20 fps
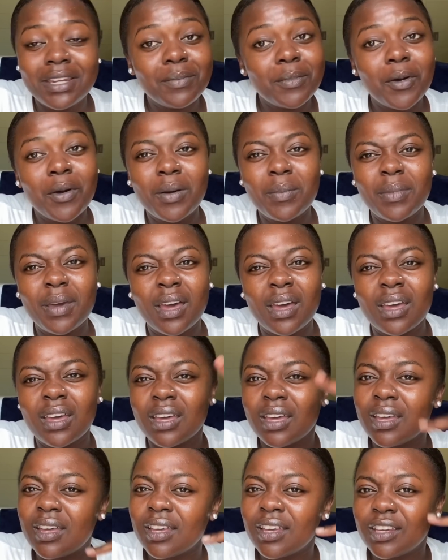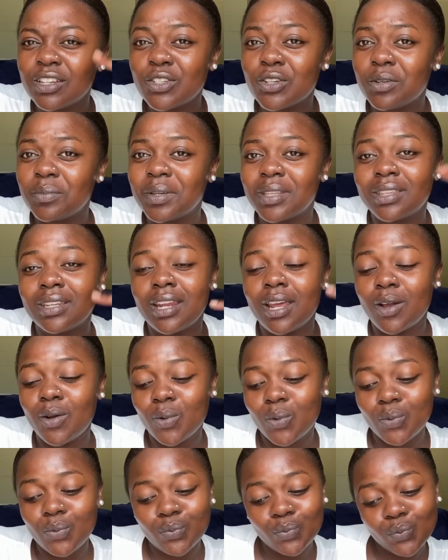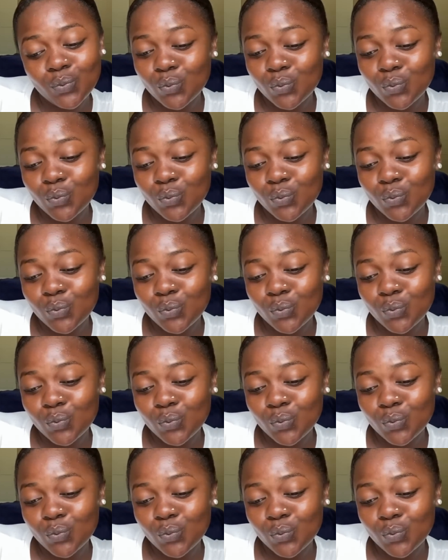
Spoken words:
Nimewambia. Kesho ni birthday yangu.